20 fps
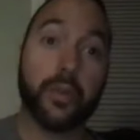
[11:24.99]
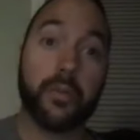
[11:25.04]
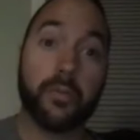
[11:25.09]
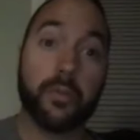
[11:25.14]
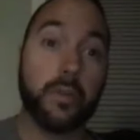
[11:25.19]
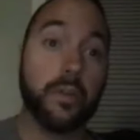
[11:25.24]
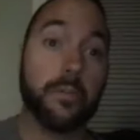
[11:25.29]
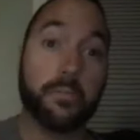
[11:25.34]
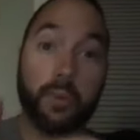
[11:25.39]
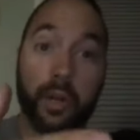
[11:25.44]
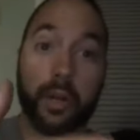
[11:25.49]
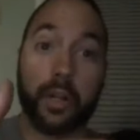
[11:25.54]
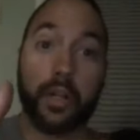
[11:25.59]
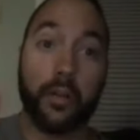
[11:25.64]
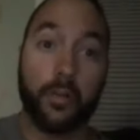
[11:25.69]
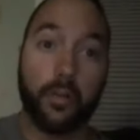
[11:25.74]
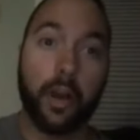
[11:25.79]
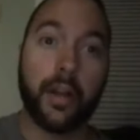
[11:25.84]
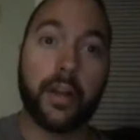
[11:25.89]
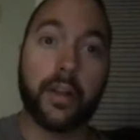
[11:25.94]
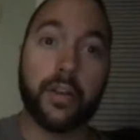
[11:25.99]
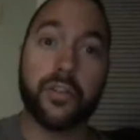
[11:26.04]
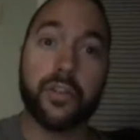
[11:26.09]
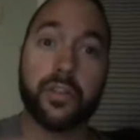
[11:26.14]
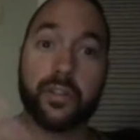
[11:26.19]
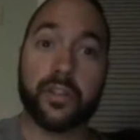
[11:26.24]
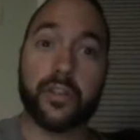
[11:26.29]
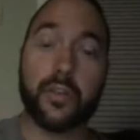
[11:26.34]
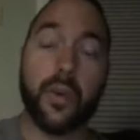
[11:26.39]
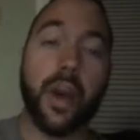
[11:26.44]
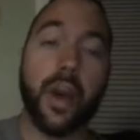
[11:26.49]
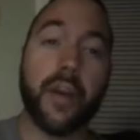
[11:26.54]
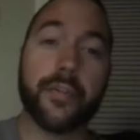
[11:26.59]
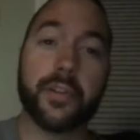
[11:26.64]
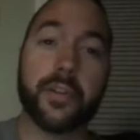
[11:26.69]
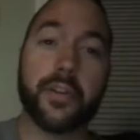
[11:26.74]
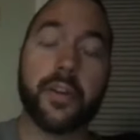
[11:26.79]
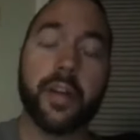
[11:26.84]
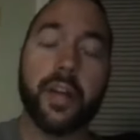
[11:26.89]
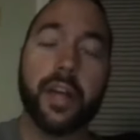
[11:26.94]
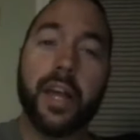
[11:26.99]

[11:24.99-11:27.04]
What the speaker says: really breaking records until after.